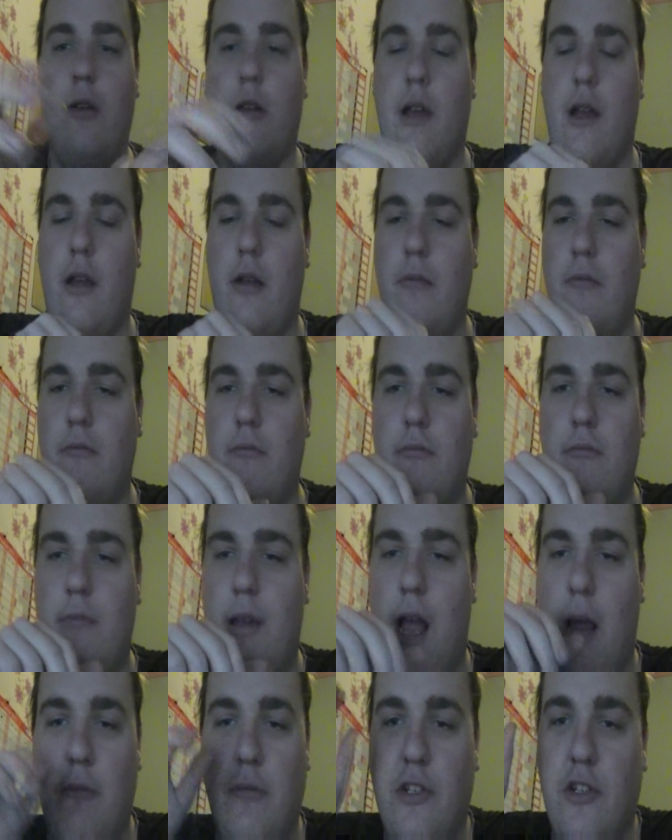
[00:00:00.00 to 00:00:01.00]

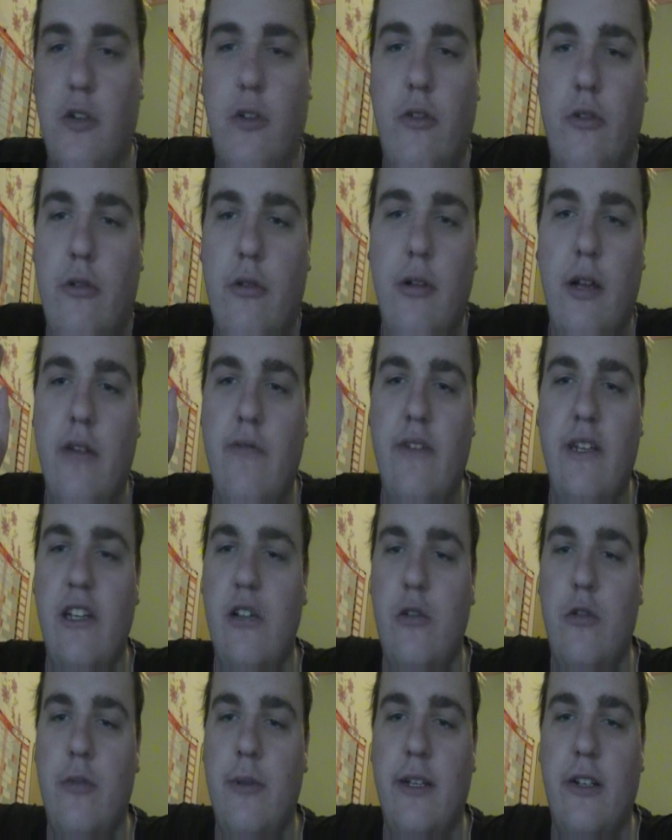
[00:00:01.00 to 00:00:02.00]
I'm sure a video
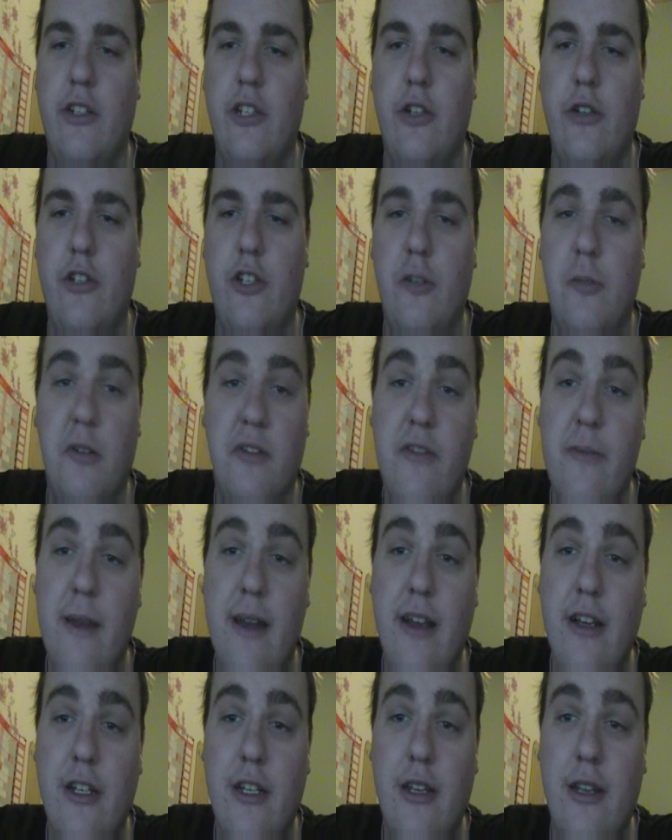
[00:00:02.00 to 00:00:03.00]
will be on YouTube of the
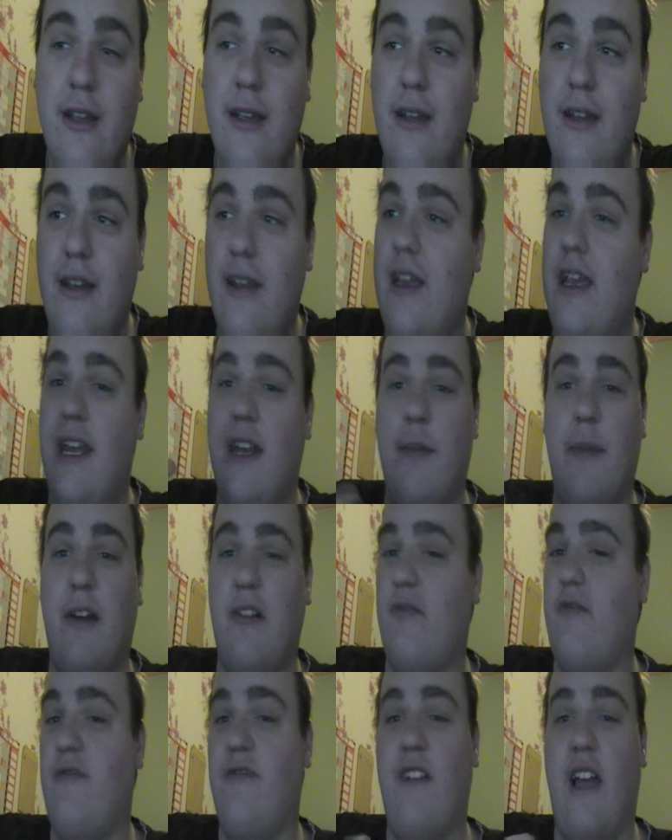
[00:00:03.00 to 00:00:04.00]
match in about
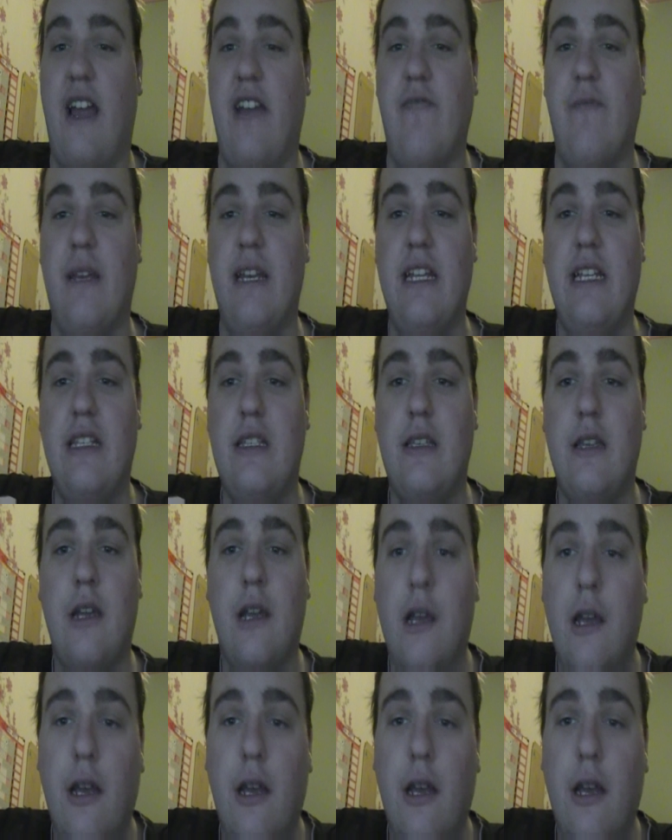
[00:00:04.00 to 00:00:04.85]
5 minutes,